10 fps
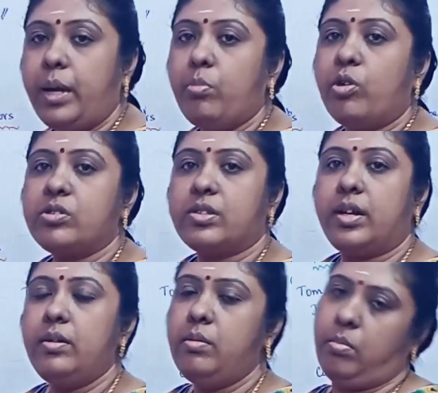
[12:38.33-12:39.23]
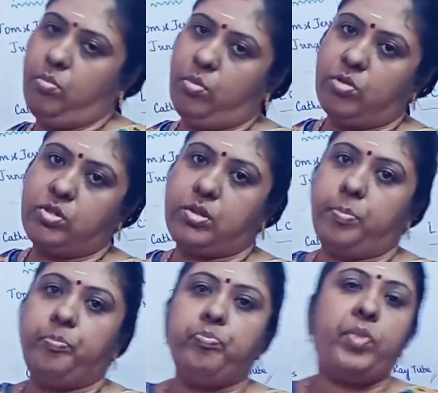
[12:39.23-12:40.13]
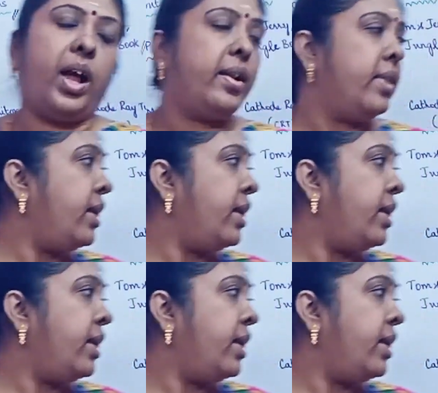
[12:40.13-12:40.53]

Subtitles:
keyboards and mouse. And